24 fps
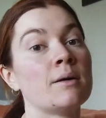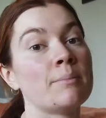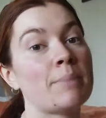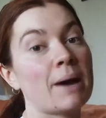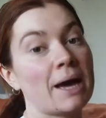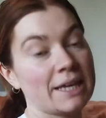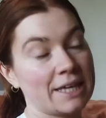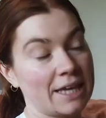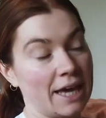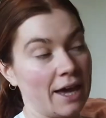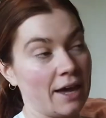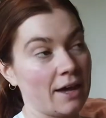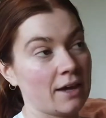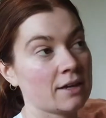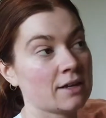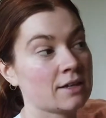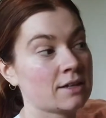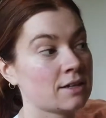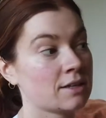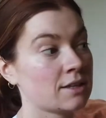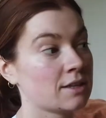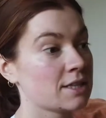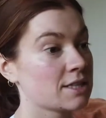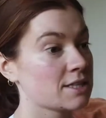But yeah,
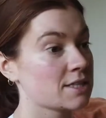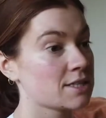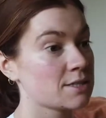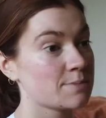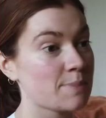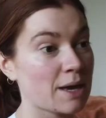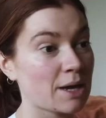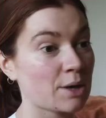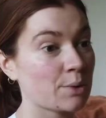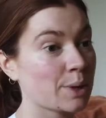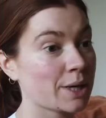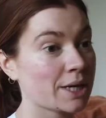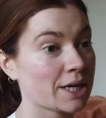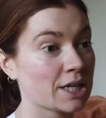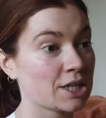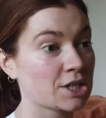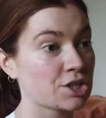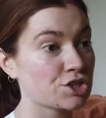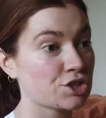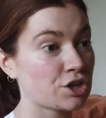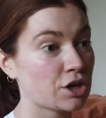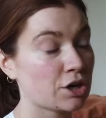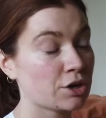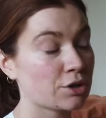this is my quick
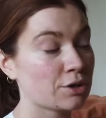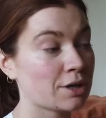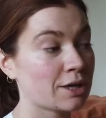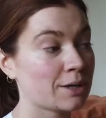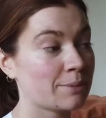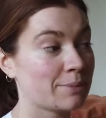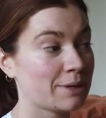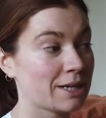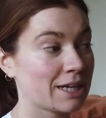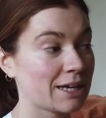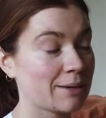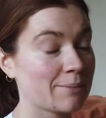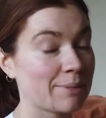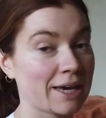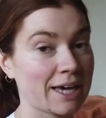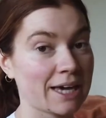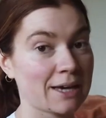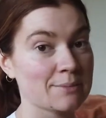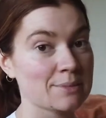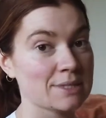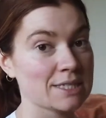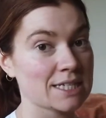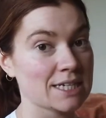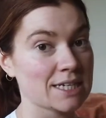intro. Better get
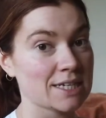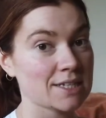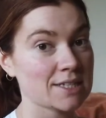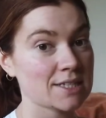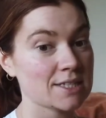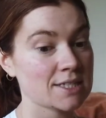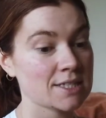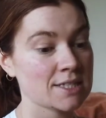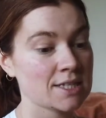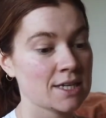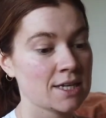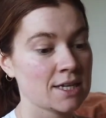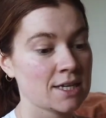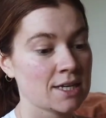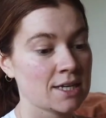back upstairs.